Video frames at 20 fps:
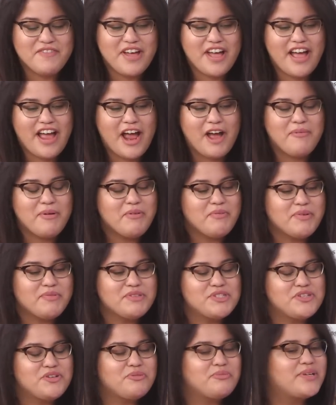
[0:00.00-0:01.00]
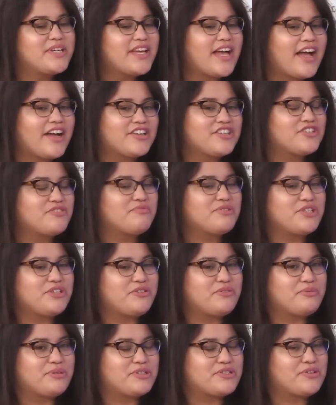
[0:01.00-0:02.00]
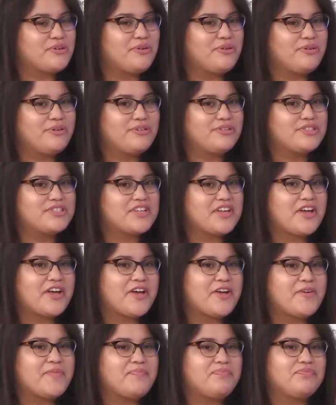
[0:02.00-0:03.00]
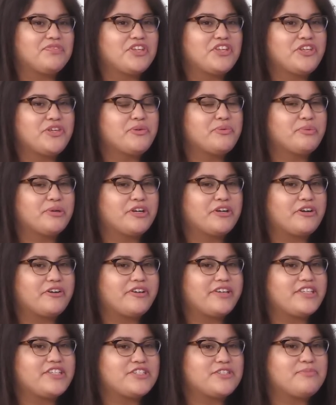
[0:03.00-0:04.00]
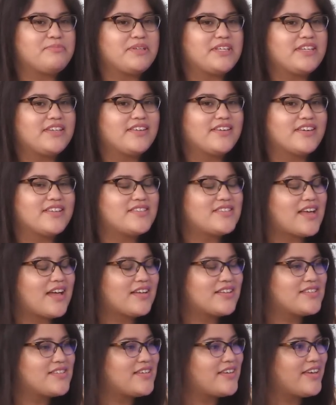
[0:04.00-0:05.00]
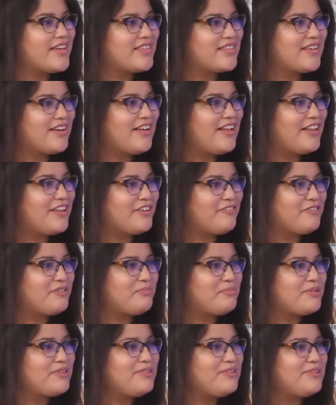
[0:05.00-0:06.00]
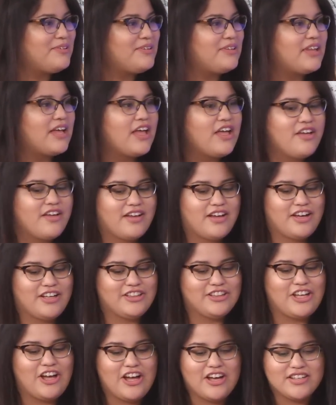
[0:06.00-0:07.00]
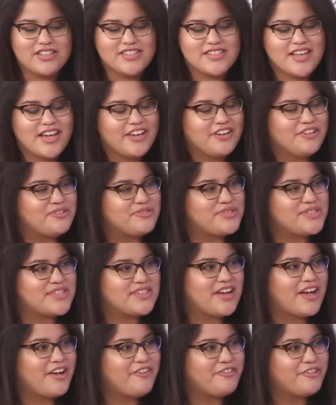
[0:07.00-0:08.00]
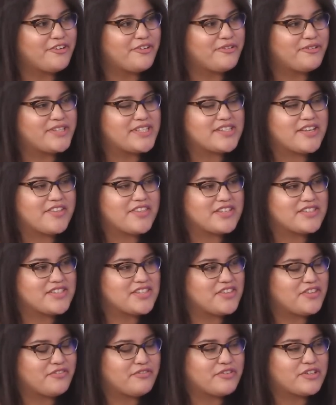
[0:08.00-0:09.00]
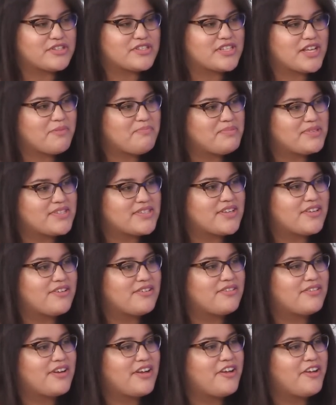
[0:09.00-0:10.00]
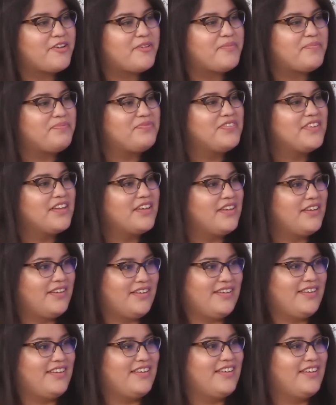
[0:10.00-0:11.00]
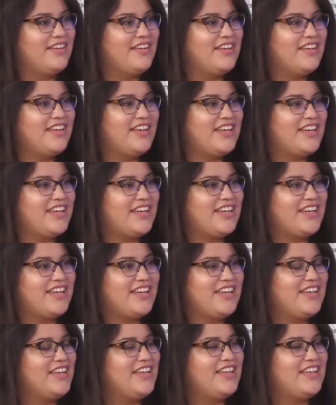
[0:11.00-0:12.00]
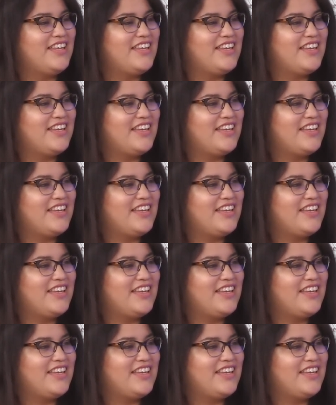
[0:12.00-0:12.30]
How about, what was your reaction when you were told you were going to be conducting at the Hollywood Bowl alongside Gustavo? We saw this in the first episode. I think if it would have come from